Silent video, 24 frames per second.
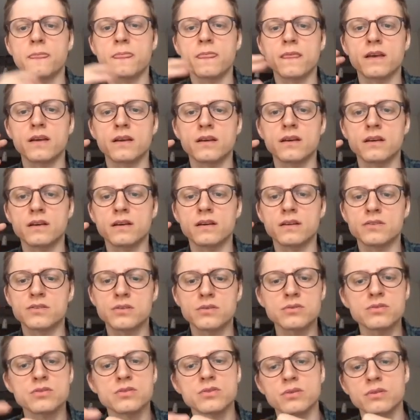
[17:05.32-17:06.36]

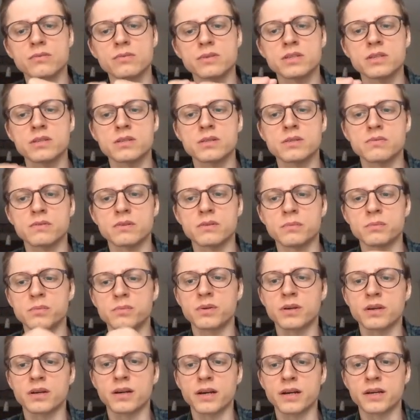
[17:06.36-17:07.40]
Those services will be
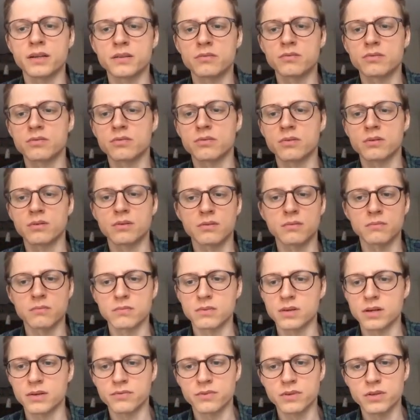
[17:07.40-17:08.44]
behind
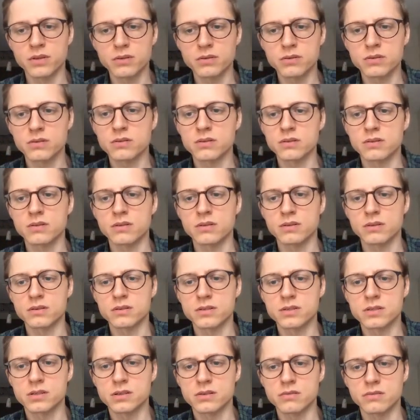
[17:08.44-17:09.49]
GraphQL
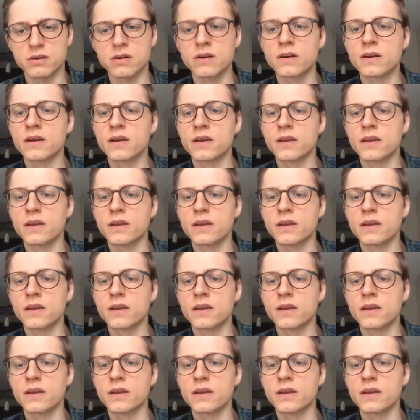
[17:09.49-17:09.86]
Server,